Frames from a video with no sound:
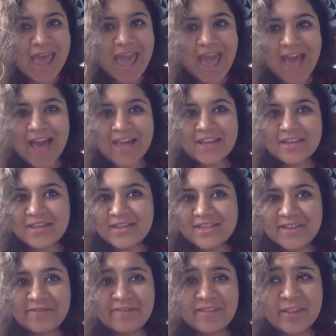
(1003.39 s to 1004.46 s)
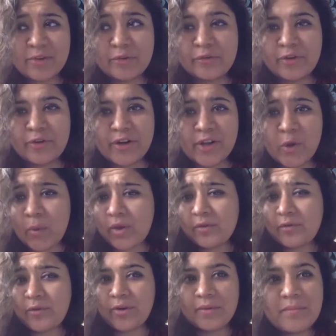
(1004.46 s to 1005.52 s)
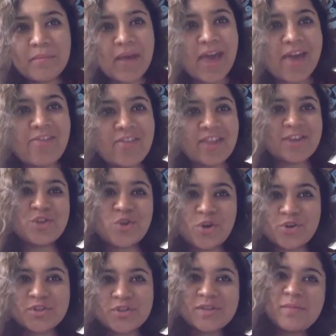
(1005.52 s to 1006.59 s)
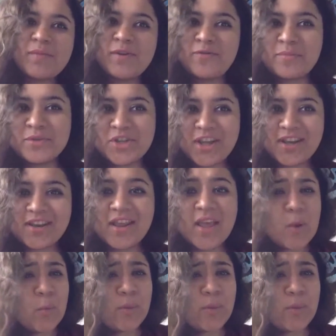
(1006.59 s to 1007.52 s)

and fill out a very quick form and then talk to somebody from Chen.